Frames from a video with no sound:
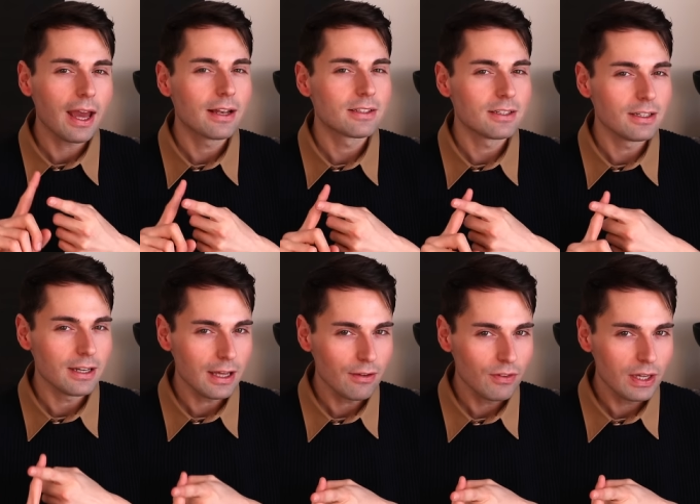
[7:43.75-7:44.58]
and
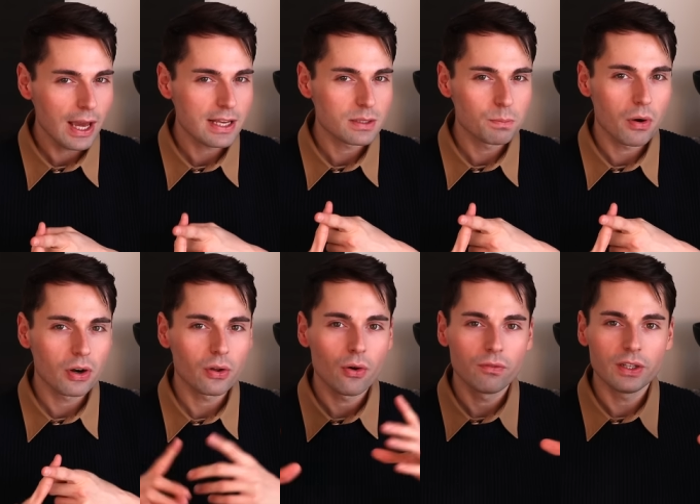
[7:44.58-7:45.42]
navy as
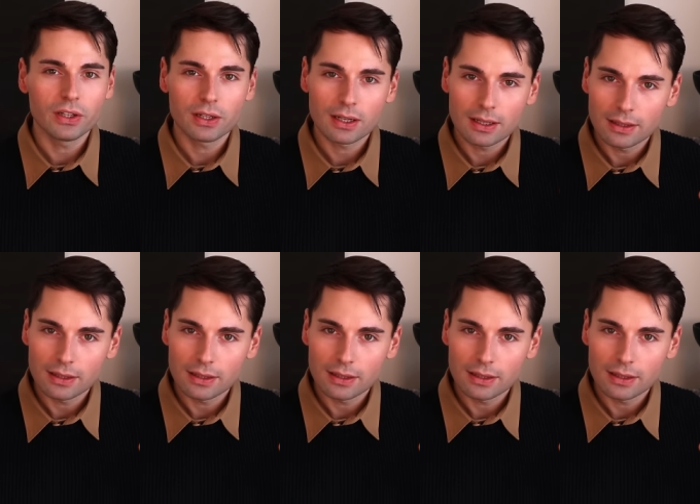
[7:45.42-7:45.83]
part of their